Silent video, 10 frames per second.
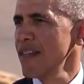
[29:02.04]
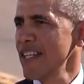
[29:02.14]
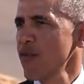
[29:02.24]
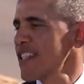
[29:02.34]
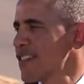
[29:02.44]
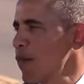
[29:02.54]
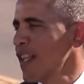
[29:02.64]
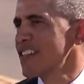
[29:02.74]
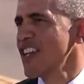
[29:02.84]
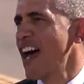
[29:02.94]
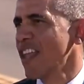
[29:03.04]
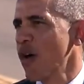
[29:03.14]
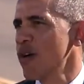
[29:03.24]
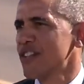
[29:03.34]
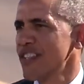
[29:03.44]
That's why someone like John
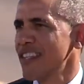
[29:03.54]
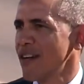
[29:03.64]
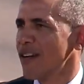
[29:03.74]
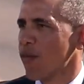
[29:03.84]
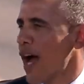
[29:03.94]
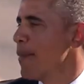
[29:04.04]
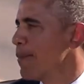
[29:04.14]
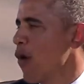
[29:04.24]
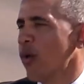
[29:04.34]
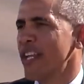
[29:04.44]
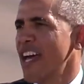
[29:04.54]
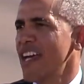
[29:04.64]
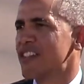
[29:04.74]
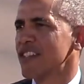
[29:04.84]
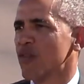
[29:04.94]
Lewis said that ripe old
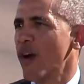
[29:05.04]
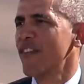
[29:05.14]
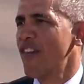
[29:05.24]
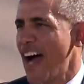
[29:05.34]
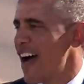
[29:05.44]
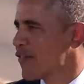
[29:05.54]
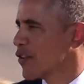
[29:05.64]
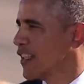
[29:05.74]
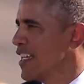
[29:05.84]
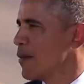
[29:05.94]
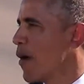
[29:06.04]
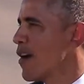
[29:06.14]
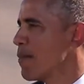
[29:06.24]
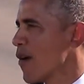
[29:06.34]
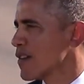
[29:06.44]
age of 25 could lead a
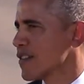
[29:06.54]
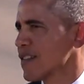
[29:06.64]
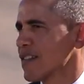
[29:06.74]
Marty March.